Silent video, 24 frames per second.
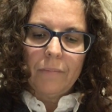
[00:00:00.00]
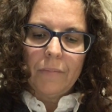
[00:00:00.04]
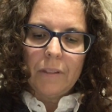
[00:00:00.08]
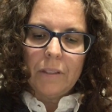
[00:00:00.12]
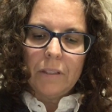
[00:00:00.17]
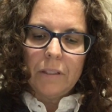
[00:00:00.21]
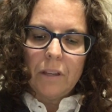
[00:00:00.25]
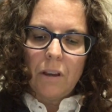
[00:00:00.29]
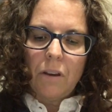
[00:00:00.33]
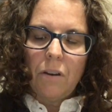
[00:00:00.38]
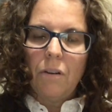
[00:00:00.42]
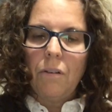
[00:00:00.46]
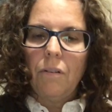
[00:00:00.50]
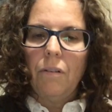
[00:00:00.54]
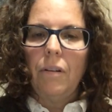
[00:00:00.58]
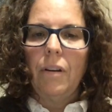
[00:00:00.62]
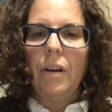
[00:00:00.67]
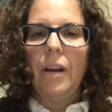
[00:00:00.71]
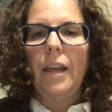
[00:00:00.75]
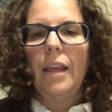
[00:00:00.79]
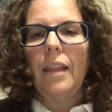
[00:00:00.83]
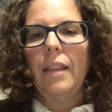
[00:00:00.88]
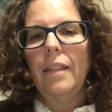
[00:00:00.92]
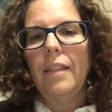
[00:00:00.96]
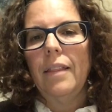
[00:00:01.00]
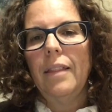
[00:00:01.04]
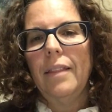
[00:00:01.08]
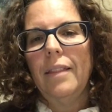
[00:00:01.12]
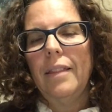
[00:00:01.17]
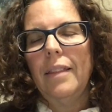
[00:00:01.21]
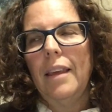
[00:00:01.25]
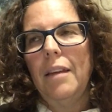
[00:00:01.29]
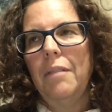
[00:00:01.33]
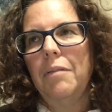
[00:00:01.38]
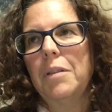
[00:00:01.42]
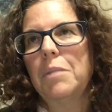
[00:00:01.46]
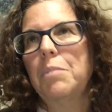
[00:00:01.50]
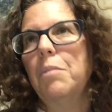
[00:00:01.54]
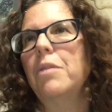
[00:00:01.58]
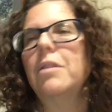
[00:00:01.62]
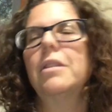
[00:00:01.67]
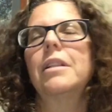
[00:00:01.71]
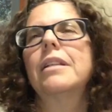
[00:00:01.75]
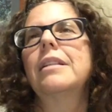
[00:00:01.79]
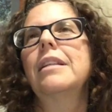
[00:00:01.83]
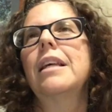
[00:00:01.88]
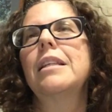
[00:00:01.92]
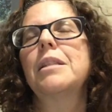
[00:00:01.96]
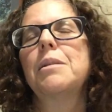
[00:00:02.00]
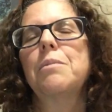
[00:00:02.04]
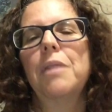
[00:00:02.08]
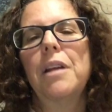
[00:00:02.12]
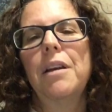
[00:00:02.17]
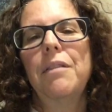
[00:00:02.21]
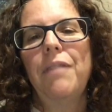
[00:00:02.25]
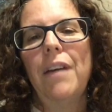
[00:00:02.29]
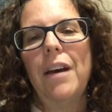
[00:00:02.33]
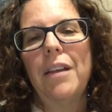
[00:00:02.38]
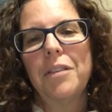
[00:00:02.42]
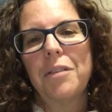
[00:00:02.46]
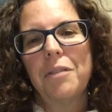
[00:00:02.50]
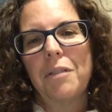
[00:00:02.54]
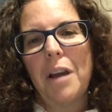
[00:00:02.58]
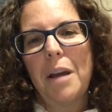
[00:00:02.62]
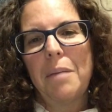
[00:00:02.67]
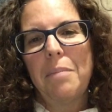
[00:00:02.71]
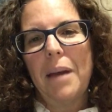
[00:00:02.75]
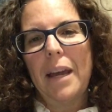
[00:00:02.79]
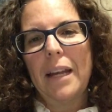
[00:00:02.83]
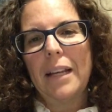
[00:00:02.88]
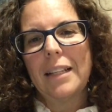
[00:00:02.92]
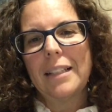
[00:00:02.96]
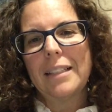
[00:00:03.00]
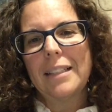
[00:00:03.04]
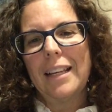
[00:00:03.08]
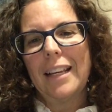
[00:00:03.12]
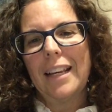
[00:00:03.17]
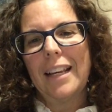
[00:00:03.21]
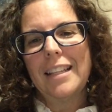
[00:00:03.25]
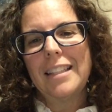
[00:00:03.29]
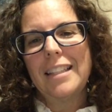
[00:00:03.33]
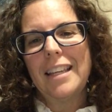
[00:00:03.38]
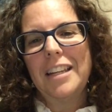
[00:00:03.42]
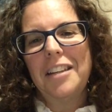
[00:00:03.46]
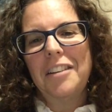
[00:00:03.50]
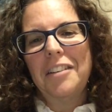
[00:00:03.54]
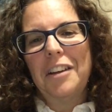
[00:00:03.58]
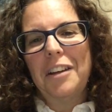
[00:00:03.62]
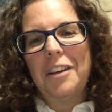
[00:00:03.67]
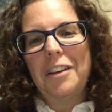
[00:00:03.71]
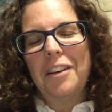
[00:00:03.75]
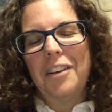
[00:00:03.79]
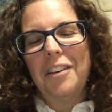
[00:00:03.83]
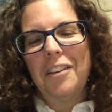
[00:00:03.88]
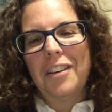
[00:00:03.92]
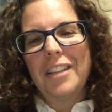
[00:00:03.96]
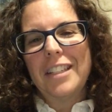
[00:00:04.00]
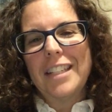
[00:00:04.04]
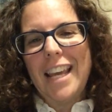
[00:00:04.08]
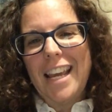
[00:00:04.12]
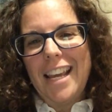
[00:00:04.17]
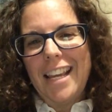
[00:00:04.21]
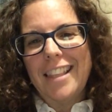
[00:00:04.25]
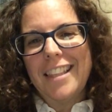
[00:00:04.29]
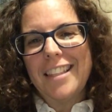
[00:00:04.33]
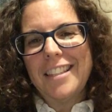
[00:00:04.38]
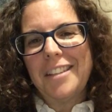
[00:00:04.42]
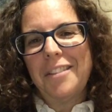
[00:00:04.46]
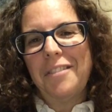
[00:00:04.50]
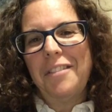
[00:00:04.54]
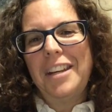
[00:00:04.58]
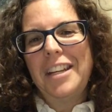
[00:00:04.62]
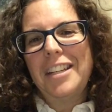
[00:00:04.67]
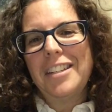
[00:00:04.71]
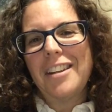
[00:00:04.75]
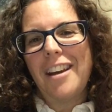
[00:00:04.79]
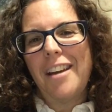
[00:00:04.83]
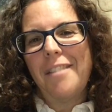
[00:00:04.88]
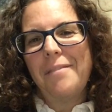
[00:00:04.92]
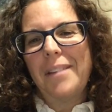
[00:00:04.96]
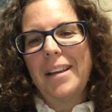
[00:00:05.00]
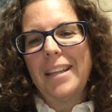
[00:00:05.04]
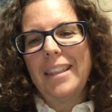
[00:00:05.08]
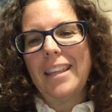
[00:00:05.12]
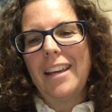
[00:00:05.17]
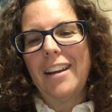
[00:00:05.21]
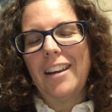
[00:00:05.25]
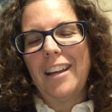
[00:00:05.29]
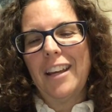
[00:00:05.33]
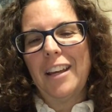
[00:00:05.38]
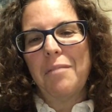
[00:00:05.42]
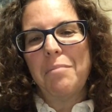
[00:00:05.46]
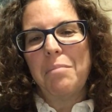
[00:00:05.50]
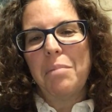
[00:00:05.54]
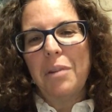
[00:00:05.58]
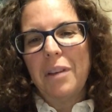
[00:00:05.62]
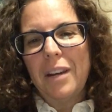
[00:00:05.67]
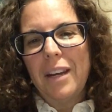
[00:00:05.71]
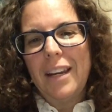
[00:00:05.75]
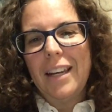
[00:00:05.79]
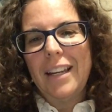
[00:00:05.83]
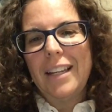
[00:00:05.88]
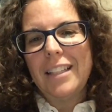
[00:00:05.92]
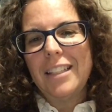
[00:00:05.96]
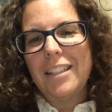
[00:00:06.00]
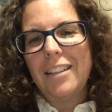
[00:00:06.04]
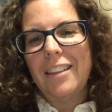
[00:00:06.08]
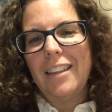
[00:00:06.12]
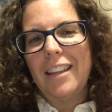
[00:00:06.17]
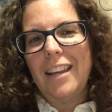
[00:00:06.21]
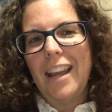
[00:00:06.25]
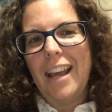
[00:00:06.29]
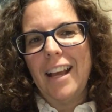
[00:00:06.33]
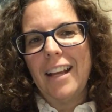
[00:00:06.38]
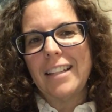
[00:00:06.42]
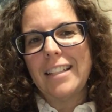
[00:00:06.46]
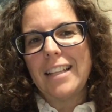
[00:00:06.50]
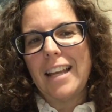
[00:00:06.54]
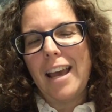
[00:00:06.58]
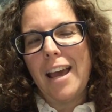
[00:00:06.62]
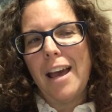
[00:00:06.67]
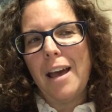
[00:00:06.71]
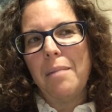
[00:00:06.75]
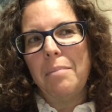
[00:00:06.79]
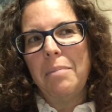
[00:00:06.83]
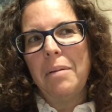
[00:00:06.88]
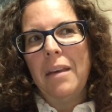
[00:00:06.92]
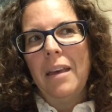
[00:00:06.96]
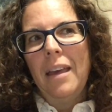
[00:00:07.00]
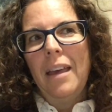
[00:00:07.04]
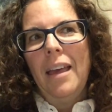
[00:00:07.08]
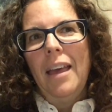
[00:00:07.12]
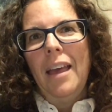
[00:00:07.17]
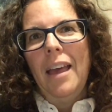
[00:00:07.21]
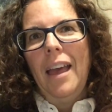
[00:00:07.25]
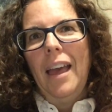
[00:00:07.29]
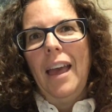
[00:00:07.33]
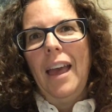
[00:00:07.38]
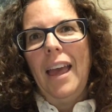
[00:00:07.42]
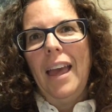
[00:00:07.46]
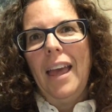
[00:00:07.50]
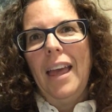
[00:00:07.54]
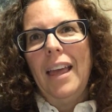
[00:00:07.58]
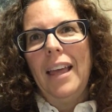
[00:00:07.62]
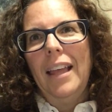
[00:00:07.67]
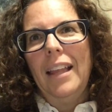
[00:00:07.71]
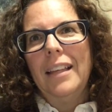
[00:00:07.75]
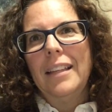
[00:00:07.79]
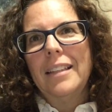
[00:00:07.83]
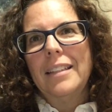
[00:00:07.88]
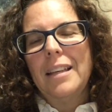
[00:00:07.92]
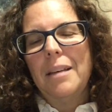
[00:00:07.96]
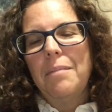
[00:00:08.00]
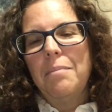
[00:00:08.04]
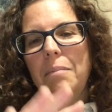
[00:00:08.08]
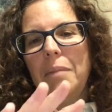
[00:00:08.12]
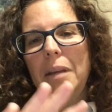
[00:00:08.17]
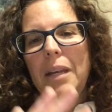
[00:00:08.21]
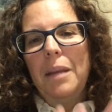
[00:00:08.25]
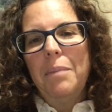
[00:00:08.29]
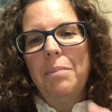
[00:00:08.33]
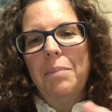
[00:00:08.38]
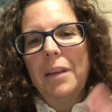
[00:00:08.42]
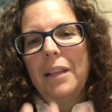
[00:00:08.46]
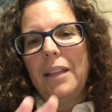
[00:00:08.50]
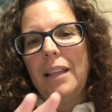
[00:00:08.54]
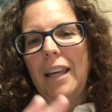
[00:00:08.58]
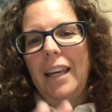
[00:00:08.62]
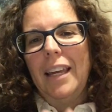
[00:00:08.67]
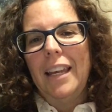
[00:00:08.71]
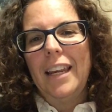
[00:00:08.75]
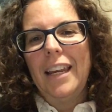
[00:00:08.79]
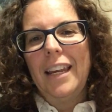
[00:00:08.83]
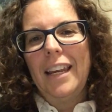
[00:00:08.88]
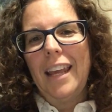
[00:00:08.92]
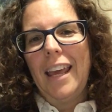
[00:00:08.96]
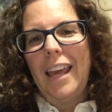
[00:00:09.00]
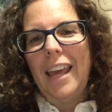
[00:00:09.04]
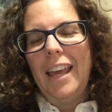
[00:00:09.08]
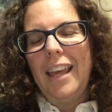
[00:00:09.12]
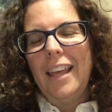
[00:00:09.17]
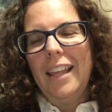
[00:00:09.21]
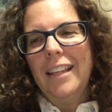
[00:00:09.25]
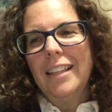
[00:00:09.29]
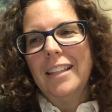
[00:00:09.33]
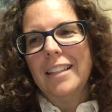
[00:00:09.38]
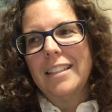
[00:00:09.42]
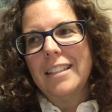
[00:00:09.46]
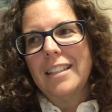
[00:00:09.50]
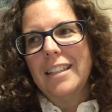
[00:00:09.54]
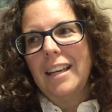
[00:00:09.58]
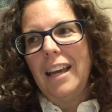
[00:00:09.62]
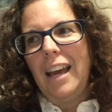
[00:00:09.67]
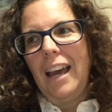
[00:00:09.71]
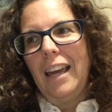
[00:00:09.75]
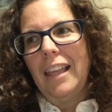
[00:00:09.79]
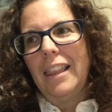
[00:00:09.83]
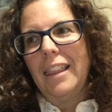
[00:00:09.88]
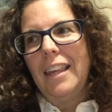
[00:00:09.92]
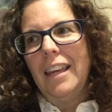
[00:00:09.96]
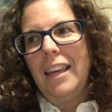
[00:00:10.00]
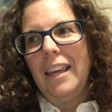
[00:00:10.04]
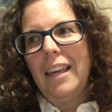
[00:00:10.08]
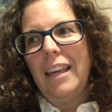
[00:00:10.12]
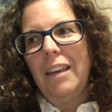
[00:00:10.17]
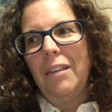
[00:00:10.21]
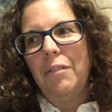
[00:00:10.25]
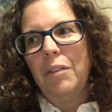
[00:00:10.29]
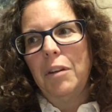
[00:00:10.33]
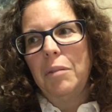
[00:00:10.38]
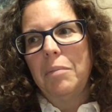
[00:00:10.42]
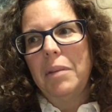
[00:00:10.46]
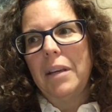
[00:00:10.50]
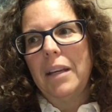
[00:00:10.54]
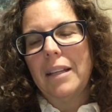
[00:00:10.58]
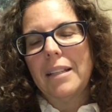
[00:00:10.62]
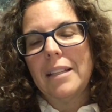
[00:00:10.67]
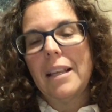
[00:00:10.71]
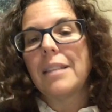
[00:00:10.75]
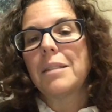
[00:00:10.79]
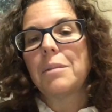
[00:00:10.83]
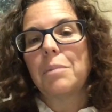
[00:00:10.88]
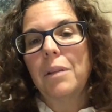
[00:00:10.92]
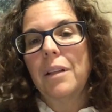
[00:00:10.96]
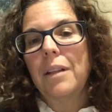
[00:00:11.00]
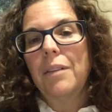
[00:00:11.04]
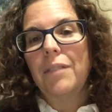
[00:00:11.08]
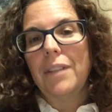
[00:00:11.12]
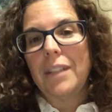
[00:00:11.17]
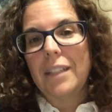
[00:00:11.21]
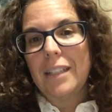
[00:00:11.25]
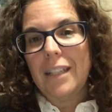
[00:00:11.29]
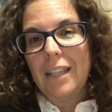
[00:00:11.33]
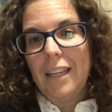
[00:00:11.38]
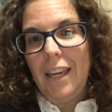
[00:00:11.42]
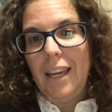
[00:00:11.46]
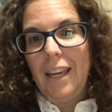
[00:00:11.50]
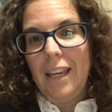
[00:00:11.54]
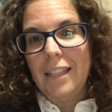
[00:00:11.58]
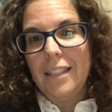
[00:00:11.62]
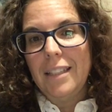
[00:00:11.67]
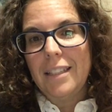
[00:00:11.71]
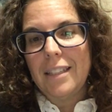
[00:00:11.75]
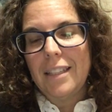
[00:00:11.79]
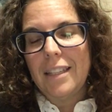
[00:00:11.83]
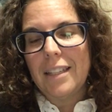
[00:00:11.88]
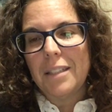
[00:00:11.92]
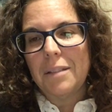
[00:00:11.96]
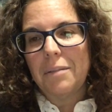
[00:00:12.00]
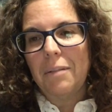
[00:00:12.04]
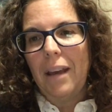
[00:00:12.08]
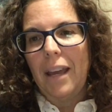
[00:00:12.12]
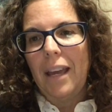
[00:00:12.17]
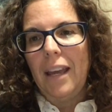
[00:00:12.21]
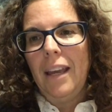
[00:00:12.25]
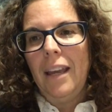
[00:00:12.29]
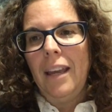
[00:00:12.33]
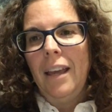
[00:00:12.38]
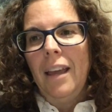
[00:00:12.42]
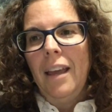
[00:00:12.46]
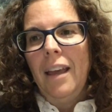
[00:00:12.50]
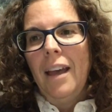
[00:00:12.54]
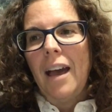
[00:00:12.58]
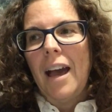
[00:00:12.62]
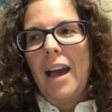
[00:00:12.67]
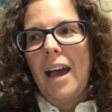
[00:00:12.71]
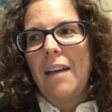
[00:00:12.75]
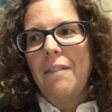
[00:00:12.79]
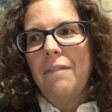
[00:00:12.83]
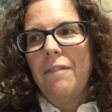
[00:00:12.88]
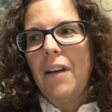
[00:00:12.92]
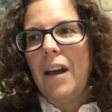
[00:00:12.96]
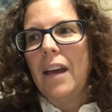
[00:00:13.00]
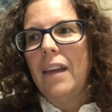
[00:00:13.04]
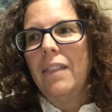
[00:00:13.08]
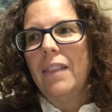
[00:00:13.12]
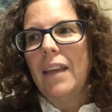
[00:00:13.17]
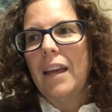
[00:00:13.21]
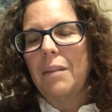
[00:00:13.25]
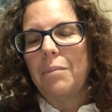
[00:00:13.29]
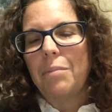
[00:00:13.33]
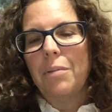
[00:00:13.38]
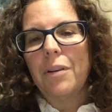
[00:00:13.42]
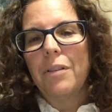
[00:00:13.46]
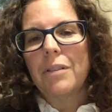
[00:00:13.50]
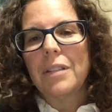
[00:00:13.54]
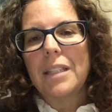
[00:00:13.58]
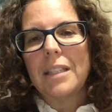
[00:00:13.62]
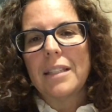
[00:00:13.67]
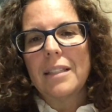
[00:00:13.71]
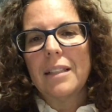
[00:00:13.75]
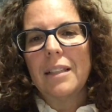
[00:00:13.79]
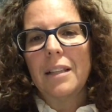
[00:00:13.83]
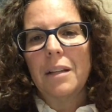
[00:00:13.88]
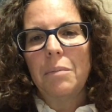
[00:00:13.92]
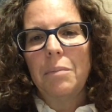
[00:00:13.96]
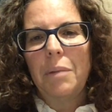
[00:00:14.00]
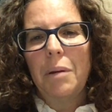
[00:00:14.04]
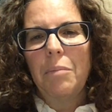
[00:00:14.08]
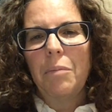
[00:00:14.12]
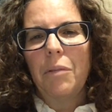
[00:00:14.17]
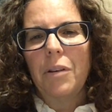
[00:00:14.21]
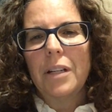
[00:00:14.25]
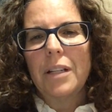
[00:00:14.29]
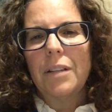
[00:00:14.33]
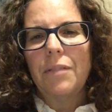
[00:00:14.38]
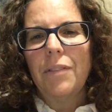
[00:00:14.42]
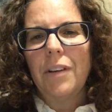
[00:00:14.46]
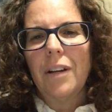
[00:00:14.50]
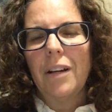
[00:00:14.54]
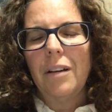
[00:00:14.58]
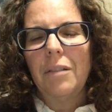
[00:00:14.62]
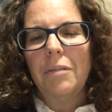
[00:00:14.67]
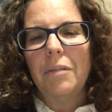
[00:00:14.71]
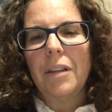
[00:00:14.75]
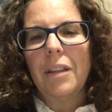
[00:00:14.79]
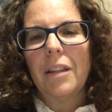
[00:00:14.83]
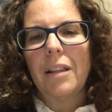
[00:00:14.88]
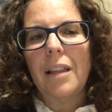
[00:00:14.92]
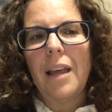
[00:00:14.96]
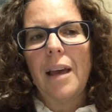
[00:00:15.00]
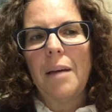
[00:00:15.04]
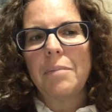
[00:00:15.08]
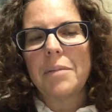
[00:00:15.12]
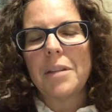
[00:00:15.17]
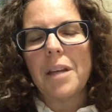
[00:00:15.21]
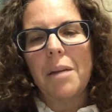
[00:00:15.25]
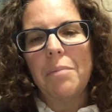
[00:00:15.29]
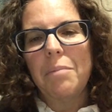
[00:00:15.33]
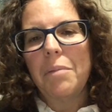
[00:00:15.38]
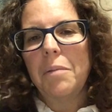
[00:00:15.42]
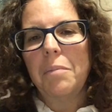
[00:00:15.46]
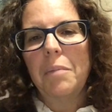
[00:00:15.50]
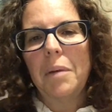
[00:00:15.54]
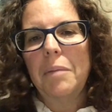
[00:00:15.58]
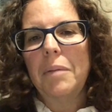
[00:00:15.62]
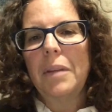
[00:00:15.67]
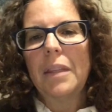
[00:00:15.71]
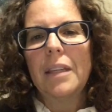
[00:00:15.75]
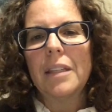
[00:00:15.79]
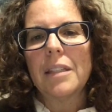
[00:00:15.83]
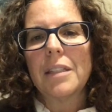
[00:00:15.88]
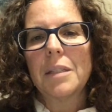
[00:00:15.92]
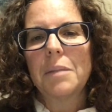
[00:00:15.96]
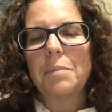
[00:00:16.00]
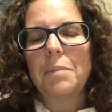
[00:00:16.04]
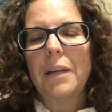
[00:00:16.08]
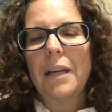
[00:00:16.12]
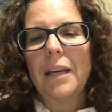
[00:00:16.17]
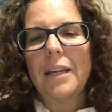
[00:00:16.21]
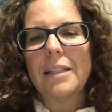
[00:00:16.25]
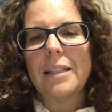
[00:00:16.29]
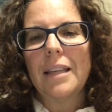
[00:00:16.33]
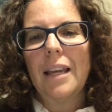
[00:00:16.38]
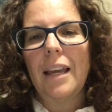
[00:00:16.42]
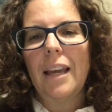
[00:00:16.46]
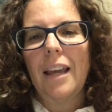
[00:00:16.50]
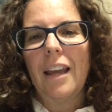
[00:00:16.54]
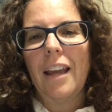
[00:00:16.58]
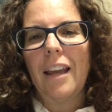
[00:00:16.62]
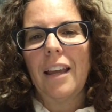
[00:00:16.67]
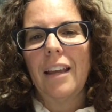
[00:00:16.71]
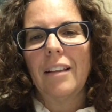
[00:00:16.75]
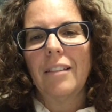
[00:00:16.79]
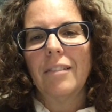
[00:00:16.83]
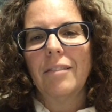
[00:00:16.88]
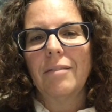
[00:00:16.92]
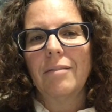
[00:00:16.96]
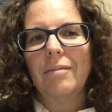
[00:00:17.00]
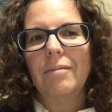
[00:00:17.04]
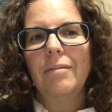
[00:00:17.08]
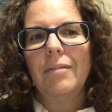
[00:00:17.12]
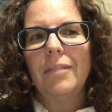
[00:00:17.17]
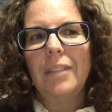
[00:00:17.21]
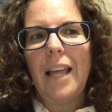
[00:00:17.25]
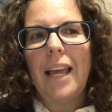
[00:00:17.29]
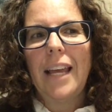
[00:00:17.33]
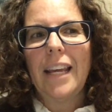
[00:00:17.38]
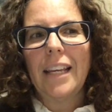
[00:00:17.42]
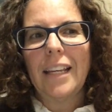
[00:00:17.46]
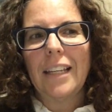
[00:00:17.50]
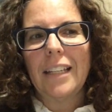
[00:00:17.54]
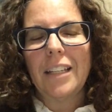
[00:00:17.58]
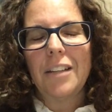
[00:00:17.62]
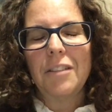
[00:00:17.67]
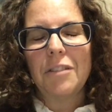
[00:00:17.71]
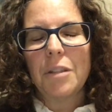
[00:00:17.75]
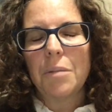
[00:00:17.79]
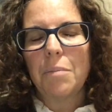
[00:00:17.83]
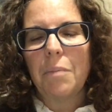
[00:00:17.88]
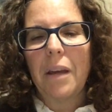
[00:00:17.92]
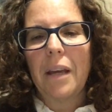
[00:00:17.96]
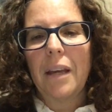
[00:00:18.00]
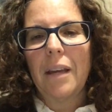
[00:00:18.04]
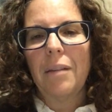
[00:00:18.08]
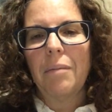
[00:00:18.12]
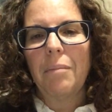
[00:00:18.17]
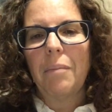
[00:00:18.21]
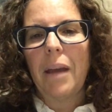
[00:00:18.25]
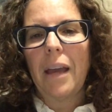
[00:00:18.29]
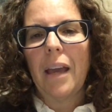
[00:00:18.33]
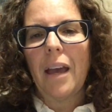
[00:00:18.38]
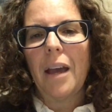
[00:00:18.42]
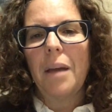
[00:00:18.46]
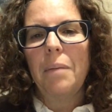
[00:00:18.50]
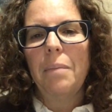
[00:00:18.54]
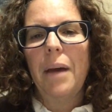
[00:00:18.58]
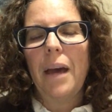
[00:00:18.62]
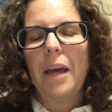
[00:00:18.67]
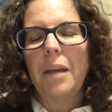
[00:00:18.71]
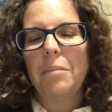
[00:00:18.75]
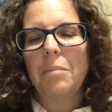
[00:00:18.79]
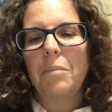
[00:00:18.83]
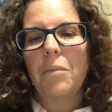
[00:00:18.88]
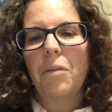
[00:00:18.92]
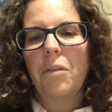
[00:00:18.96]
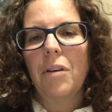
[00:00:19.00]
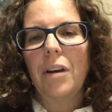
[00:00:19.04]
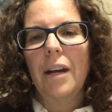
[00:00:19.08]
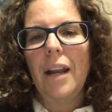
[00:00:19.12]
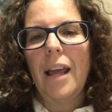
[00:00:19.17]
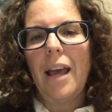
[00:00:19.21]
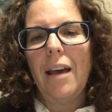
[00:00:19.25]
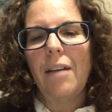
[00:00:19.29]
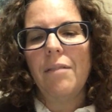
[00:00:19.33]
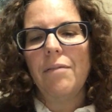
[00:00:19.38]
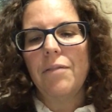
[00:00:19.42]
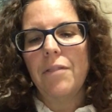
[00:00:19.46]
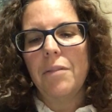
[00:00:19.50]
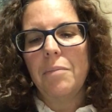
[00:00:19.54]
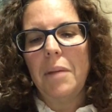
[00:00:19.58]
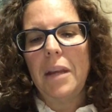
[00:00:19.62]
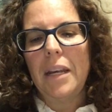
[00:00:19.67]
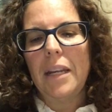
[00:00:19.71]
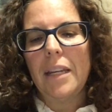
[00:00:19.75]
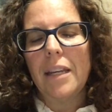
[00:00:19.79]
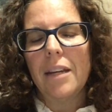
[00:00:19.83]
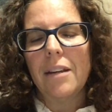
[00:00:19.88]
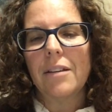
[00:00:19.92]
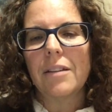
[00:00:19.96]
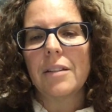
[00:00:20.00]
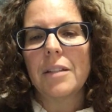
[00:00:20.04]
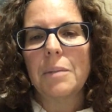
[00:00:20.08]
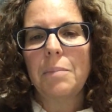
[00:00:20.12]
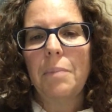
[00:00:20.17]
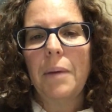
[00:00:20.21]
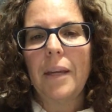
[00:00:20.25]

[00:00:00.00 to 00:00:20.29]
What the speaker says: So it was most accessible I found through iPad, because like I said, you can take the screenshot right there, you can put it into the next app and manipulate it, and I think it would be accessible even to kids this way. I find that process a little bit more difficult with a laptop, but maybe that's just because I like and use my iPad more and have for many years.